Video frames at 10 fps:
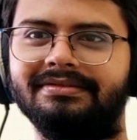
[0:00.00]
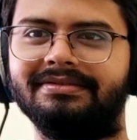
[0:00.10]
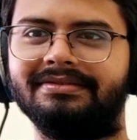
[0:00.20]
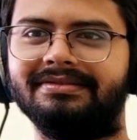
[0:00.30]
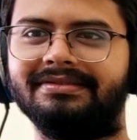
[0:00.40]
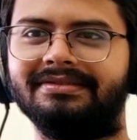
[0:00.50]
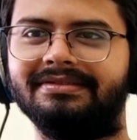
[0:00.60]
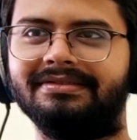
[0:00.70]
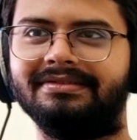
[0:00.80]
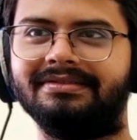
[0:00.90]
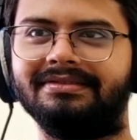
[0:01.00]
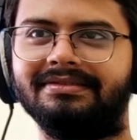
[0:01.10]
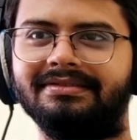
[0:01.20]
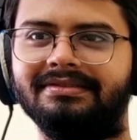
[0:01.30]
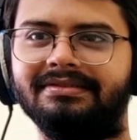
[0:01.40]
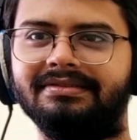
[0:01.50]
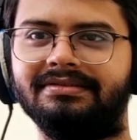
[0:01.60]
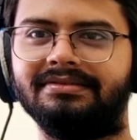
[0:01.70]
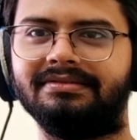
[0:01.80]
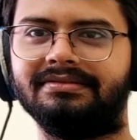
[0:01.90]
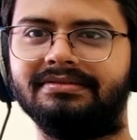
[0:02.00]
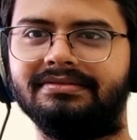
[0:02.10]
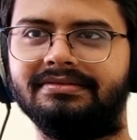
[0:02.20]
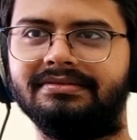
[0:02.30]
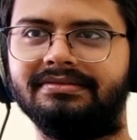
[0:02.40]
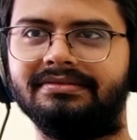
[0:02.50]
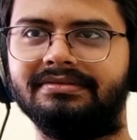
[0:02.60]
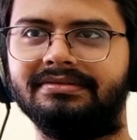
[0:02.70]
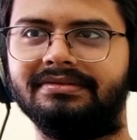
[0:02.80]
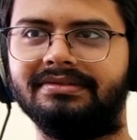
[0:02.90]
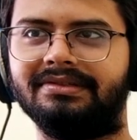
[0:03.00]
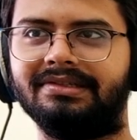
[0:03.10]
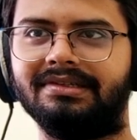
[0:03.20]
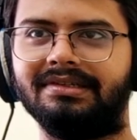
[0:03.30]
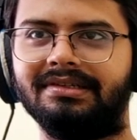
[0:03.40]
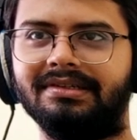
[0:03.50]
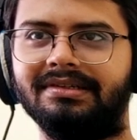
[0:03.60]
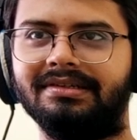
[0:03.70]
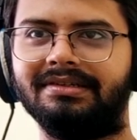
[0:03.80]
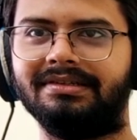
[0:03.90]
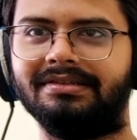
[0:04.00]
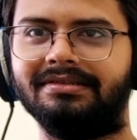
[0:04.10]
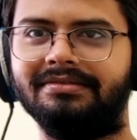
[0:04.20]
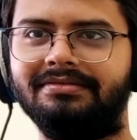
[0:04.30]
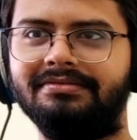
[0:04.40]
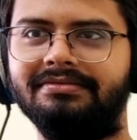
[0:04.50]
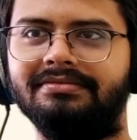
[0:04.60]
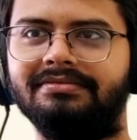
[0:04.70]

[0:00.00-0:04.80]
No one is speaking in this clip.